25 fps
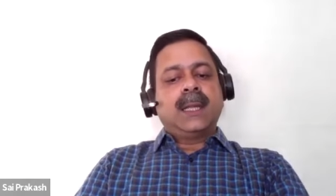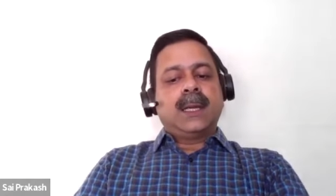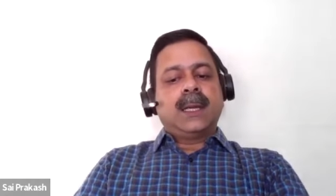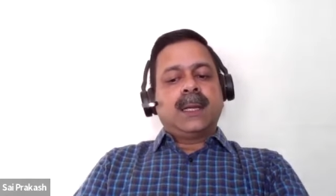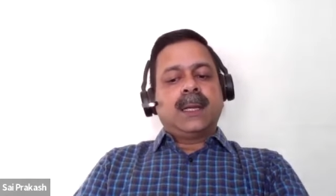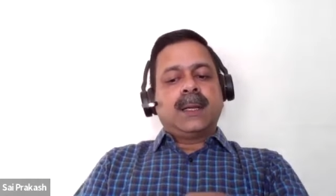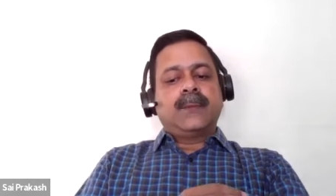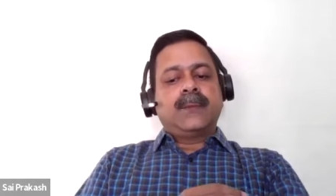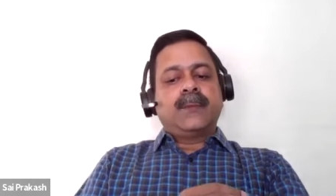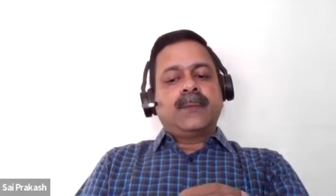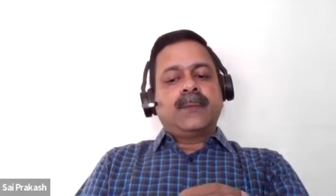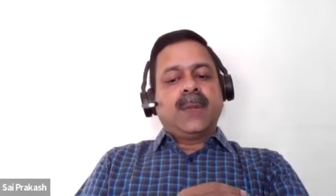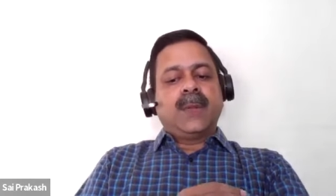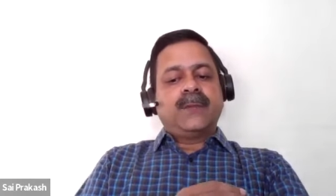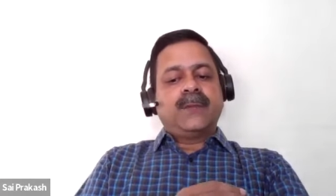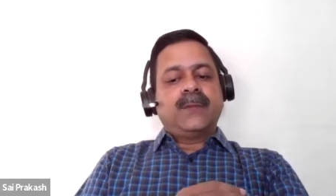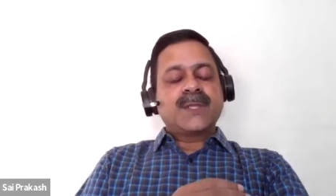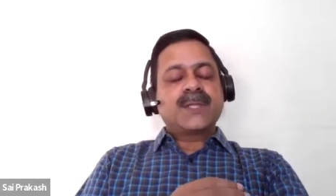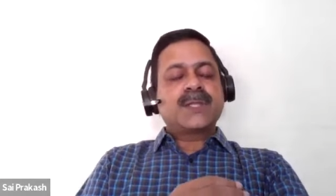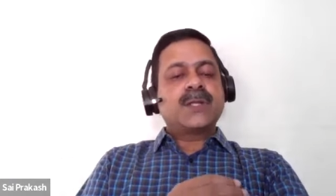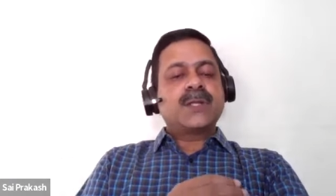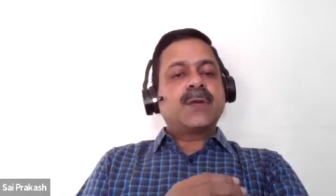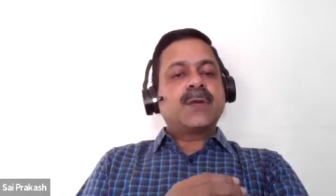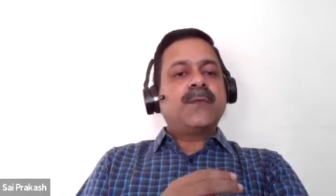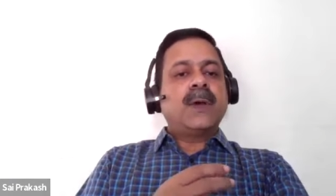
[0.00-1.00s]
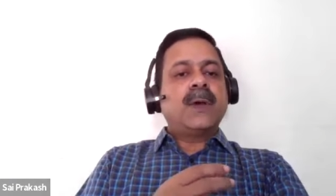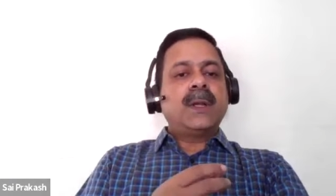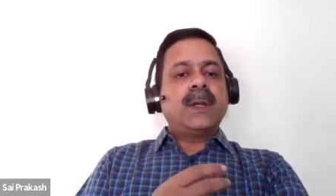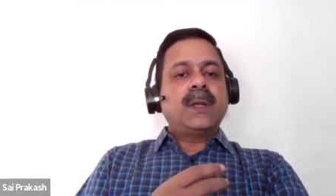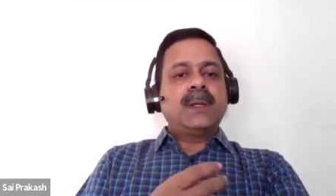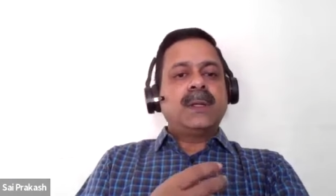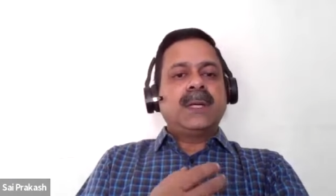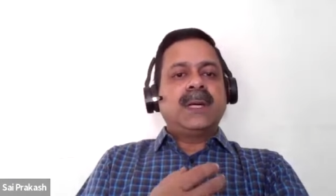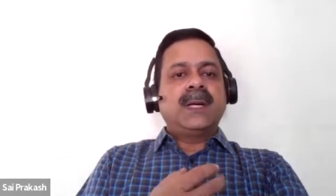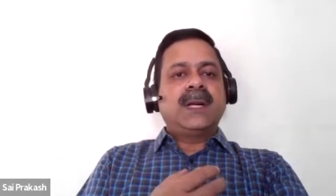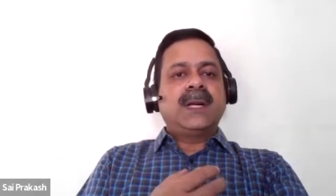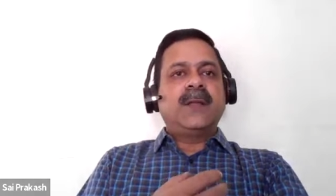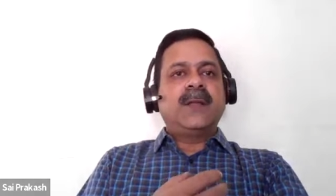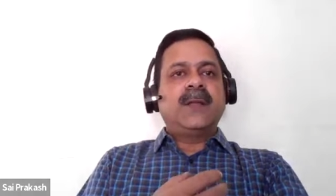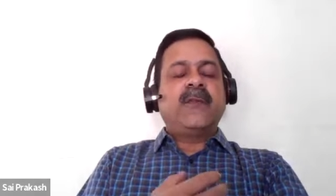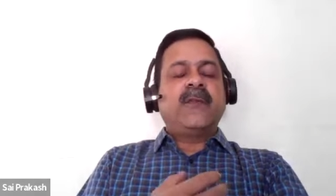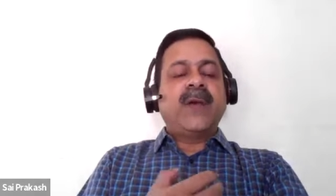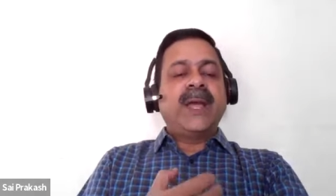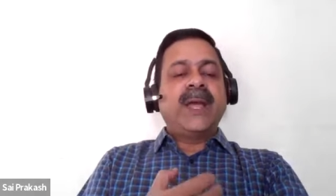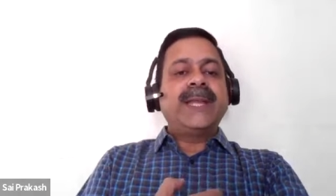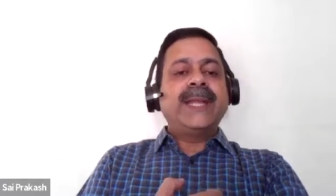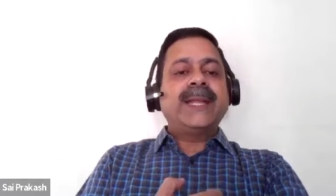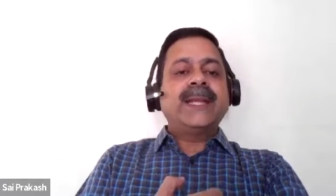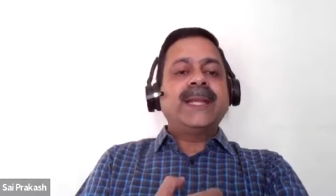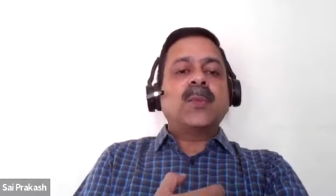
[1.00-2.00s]
uh, first of all,
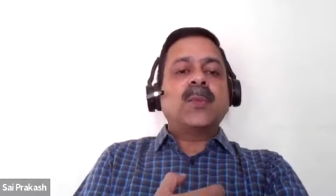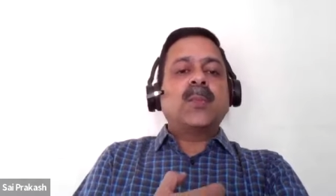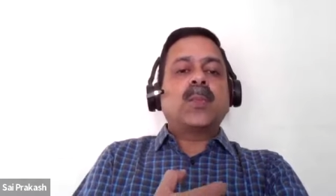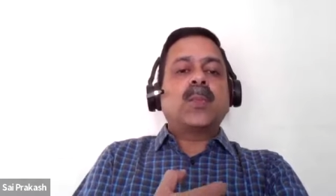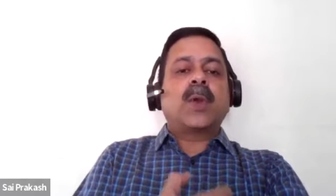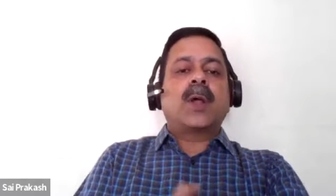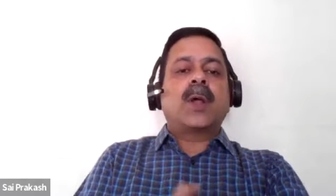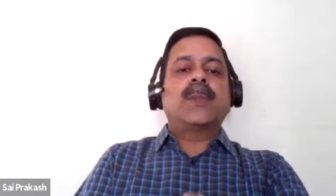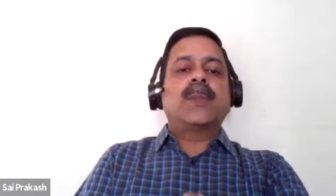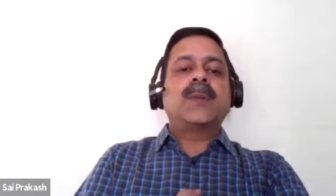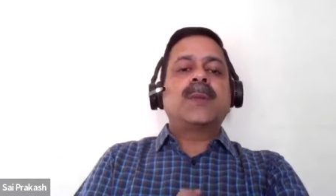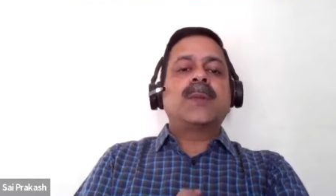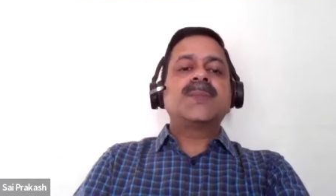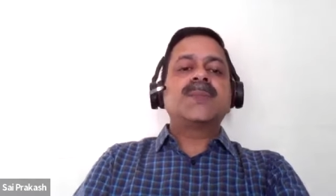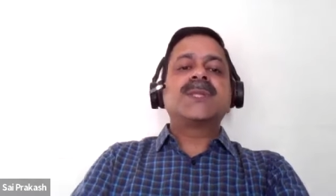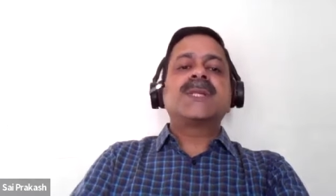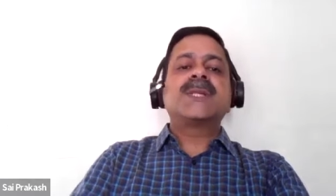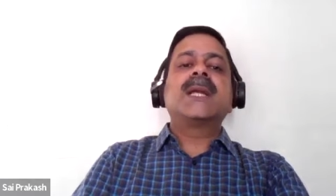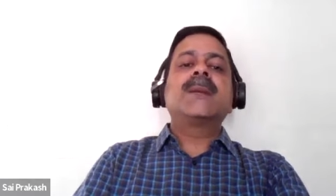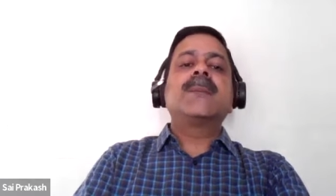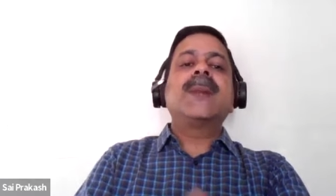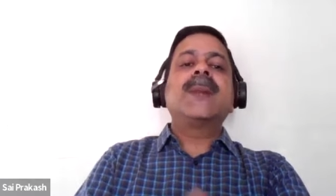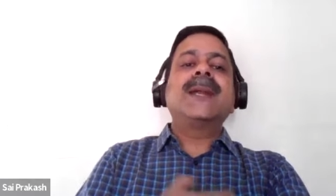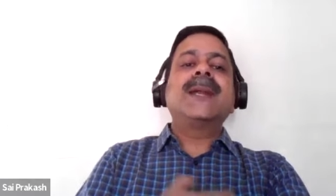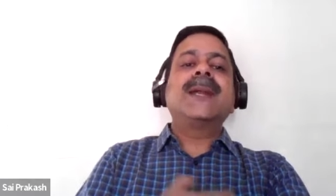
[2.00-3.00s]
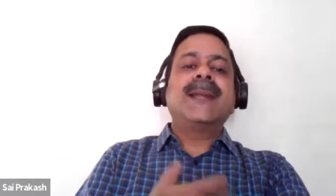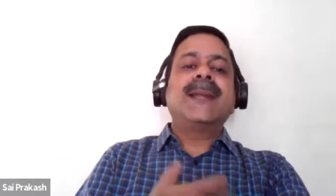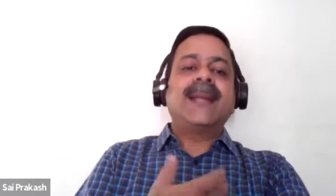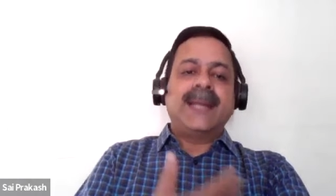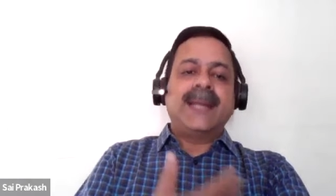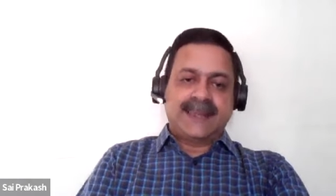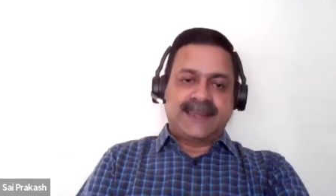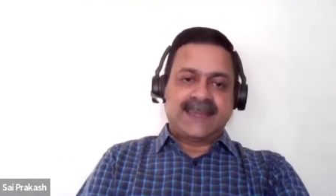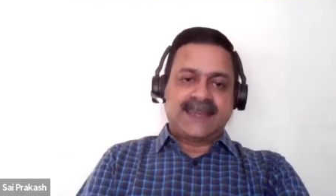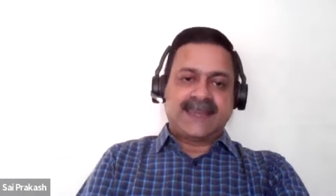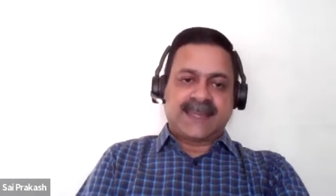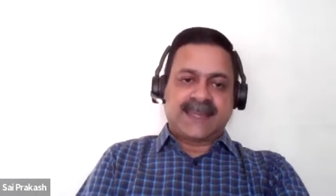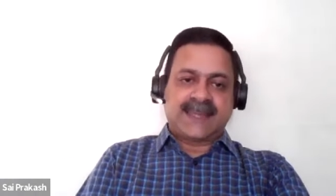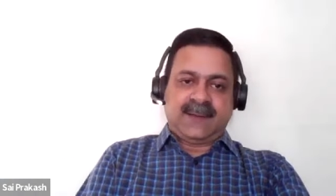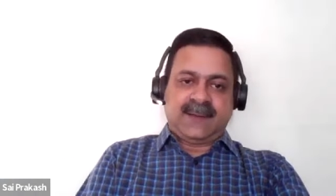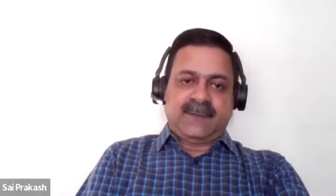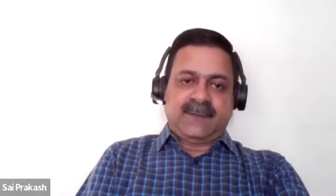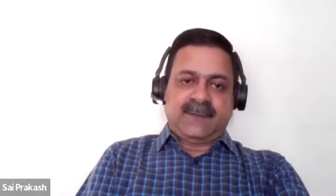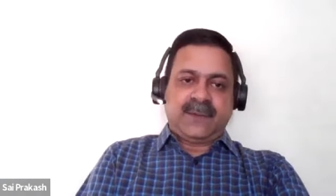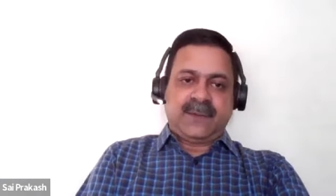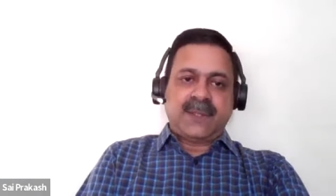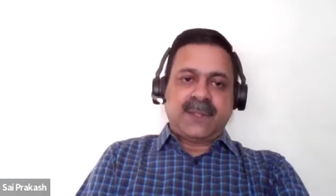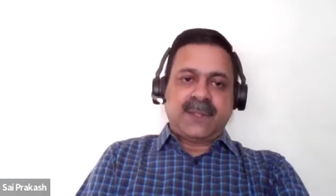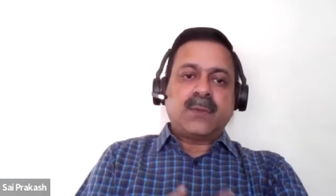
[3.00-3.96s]
defining the problem statement itself.